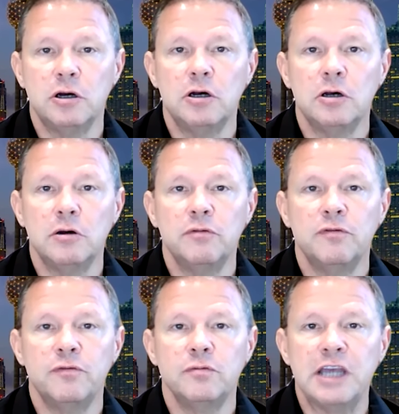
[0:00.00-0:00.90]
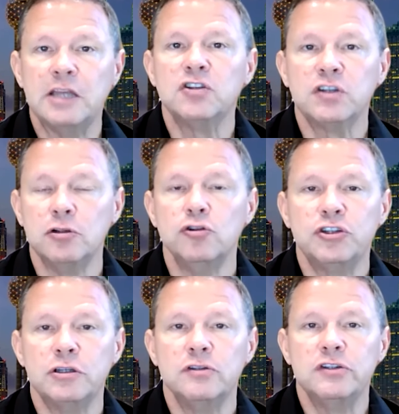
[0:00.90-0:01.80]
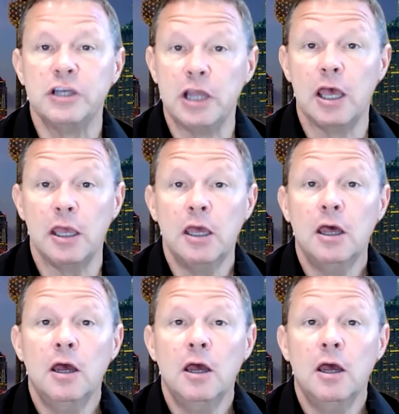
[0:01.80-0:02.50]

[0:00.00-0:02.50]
of data solutions today.